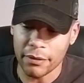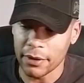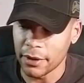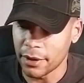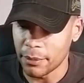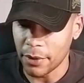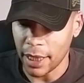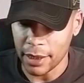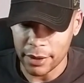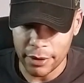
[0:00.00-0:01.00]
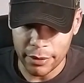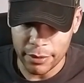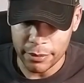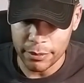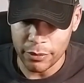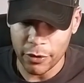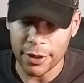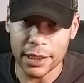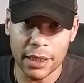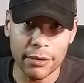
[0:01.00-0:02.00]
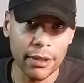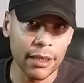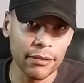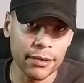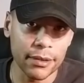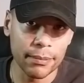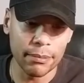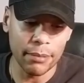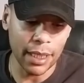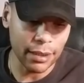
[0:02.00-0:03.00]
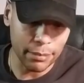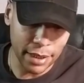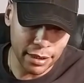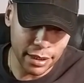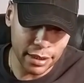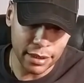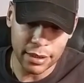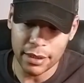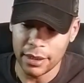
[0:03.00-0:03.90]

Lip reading: for a brand new warranted rifle made in America.